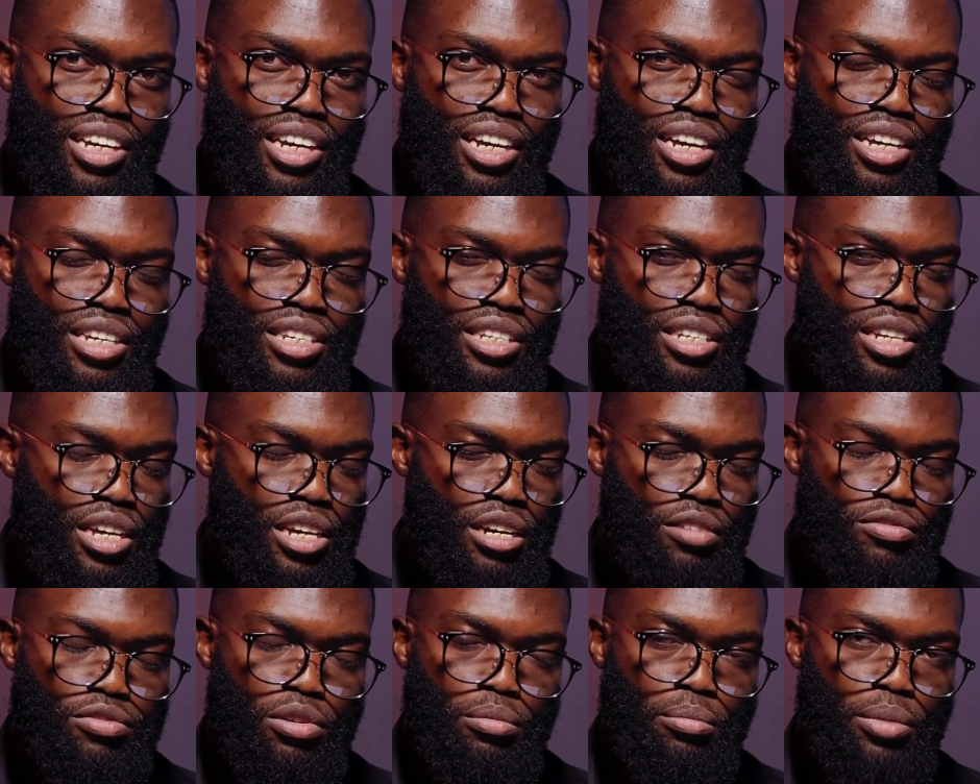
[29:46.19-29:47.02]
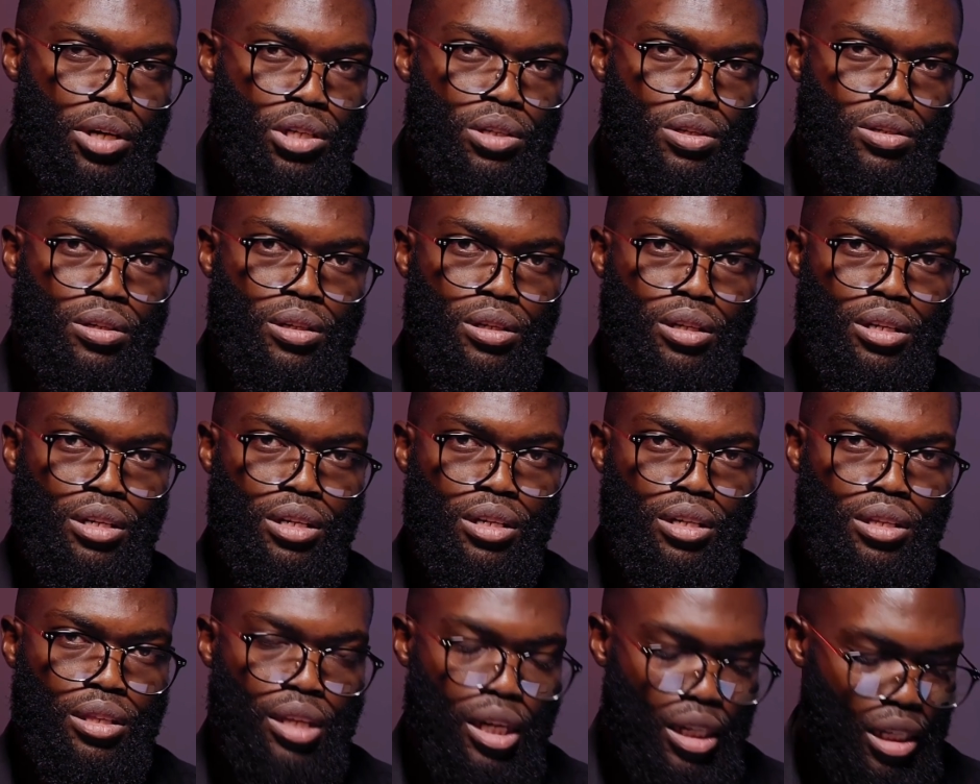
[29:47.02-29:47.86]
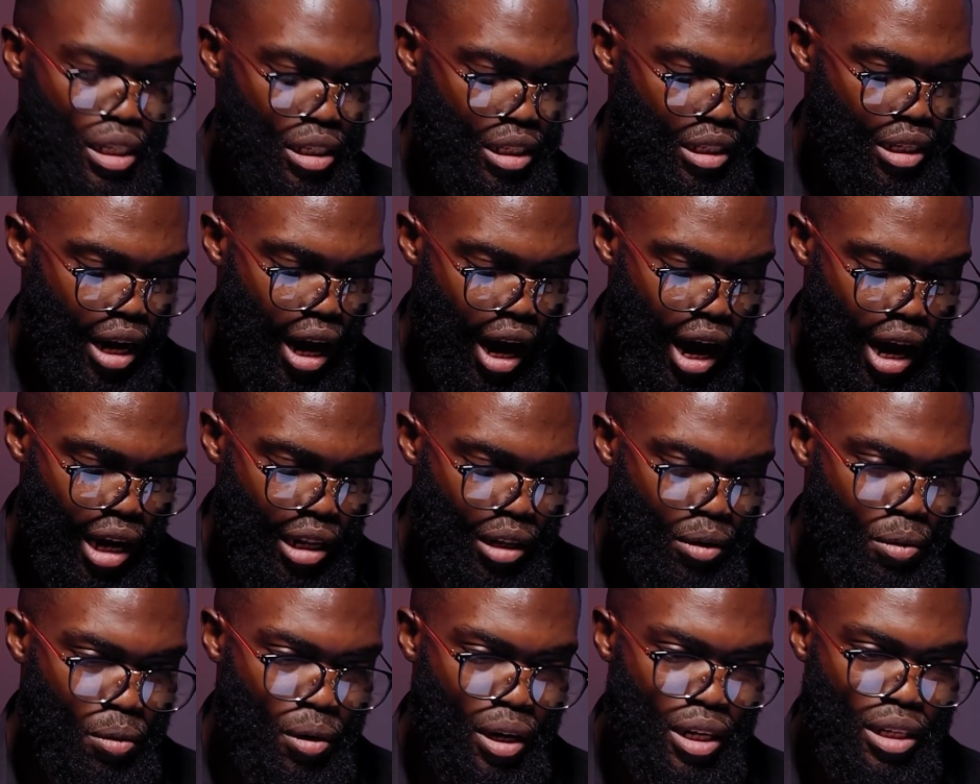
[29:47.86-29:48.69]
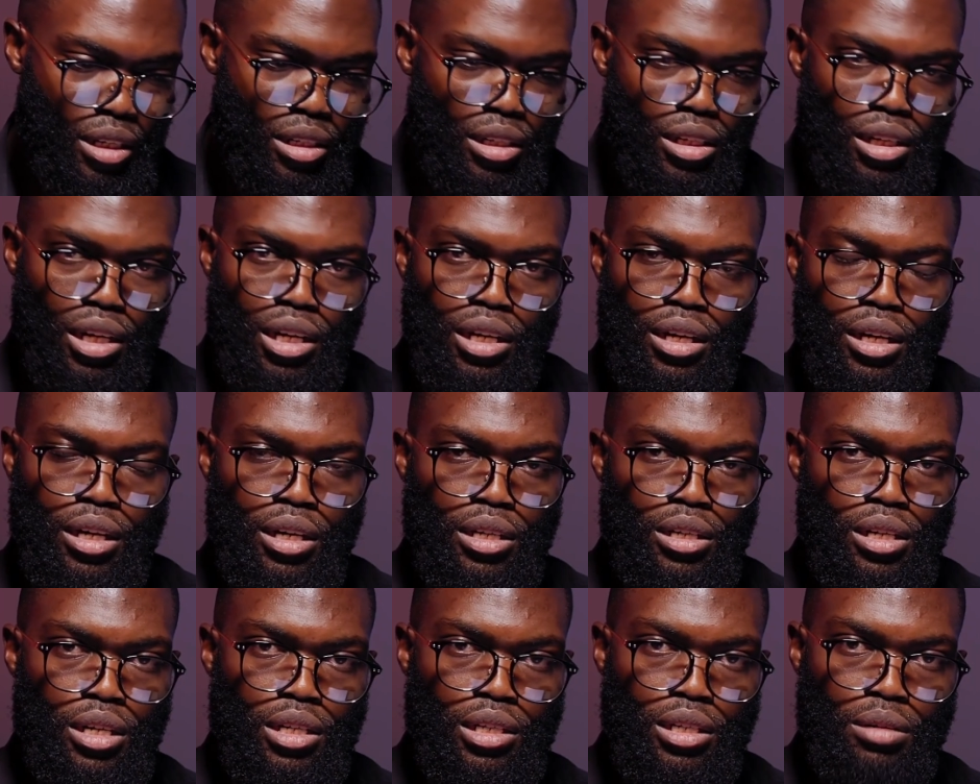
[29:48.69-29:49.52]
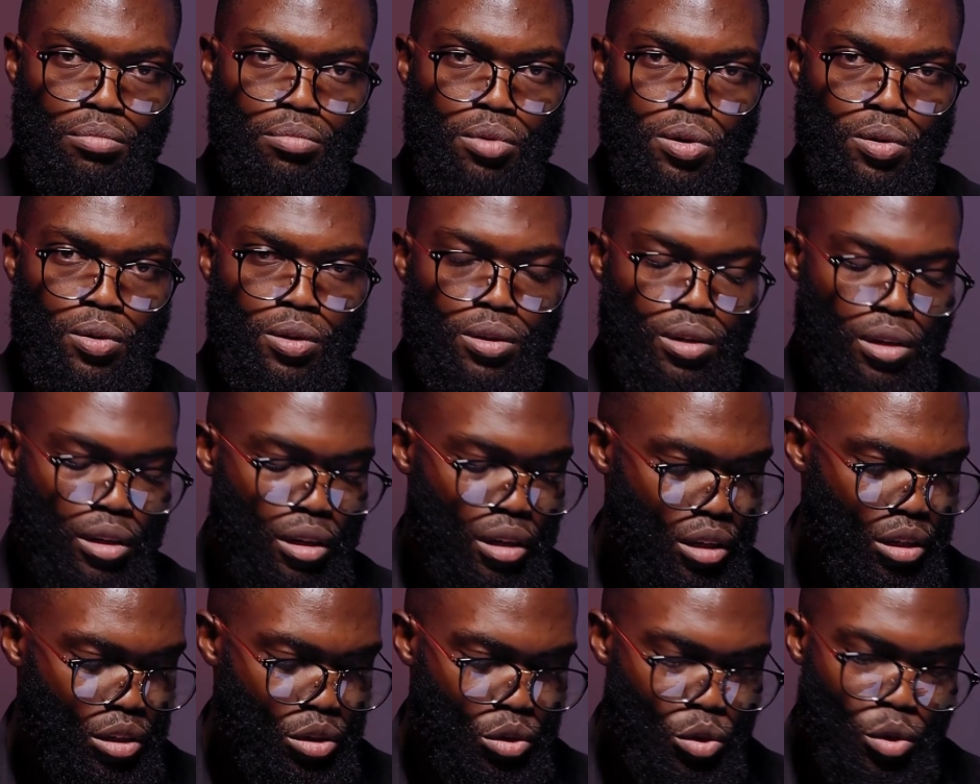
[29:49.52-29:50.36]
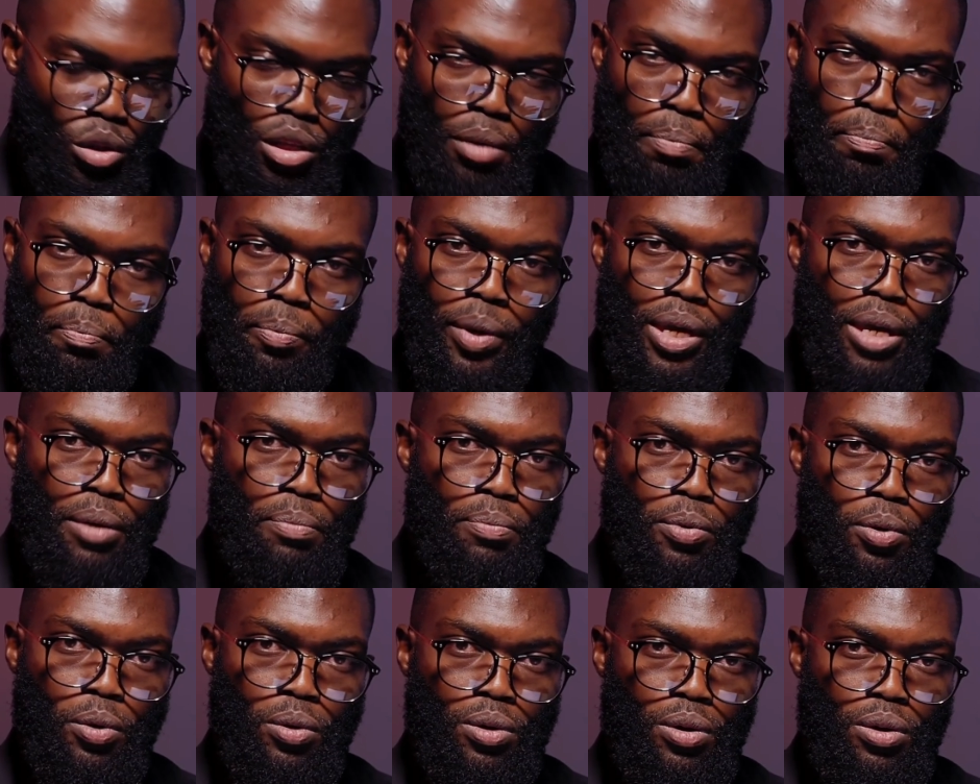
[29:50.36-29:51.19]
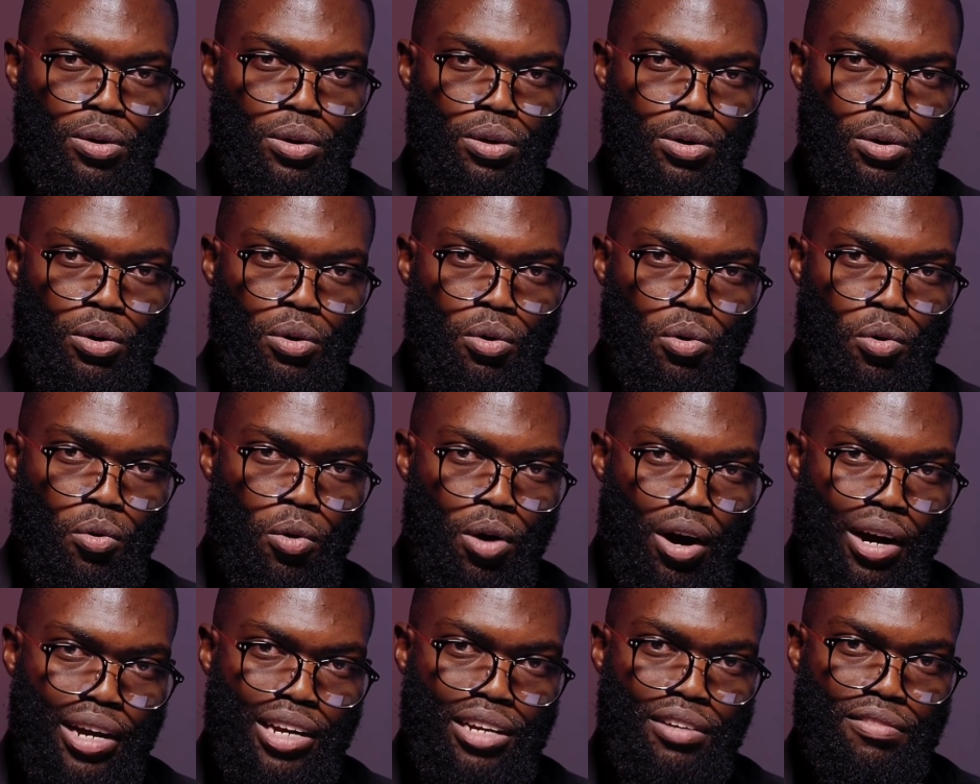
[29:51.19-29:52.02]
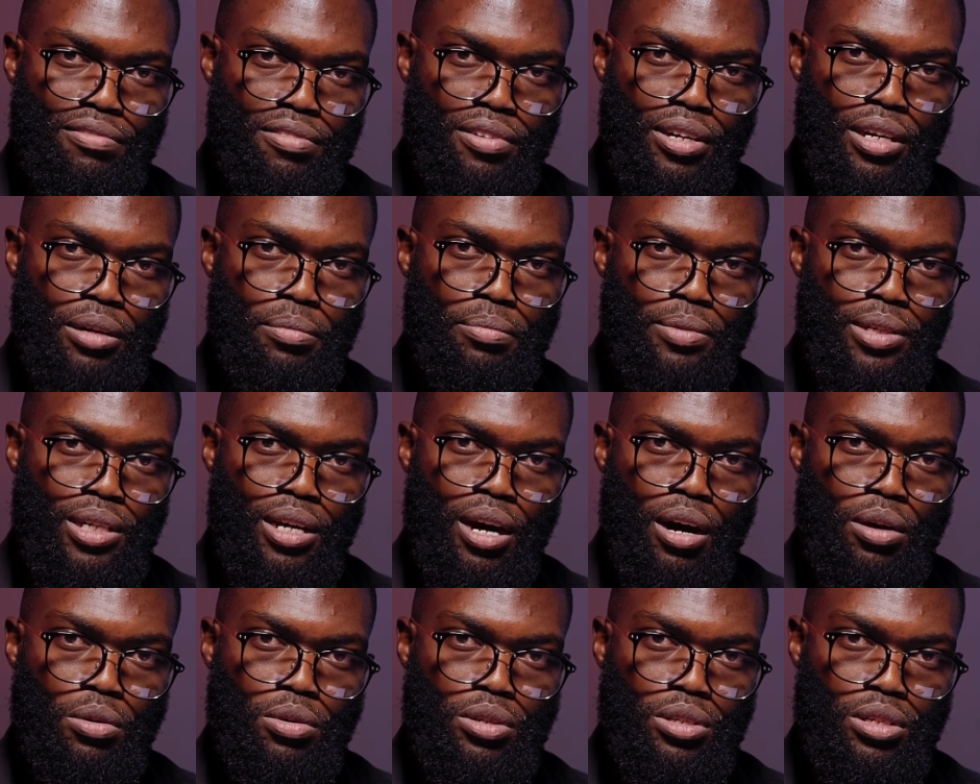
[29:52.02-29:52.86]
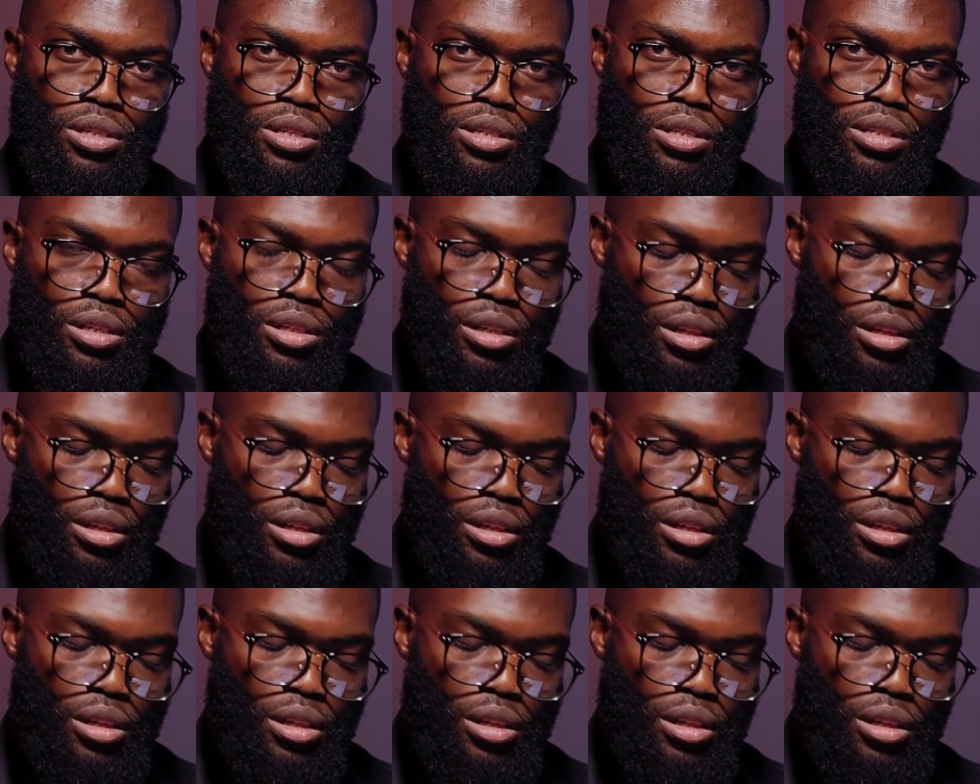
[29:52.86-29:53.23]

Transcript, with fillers: It's information that is otherwise inaccessible to the people who are in Philip's house